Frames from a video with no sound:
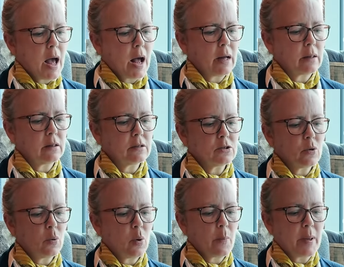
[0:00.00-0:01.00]
and they
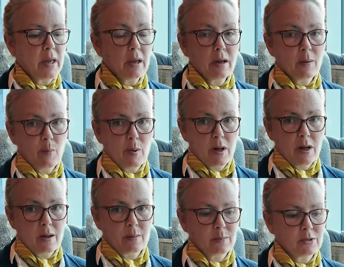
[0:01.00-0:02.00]
do bacon
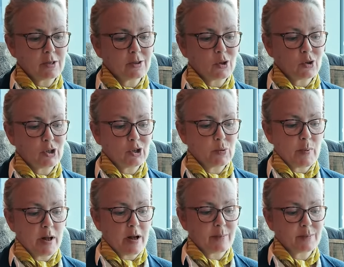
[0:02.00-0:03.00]
buns, sausage
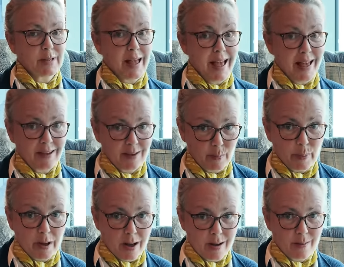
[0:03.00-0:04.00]
buns, egg
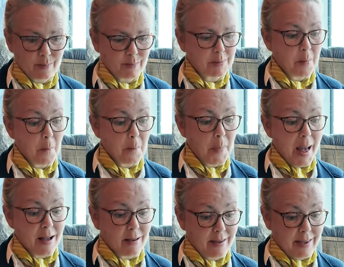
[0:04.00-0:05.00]
buns,
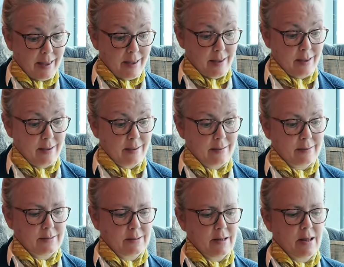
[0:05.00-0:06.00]

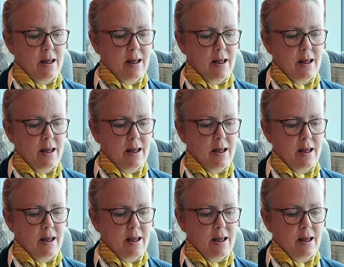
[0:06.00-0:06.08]
pancakes.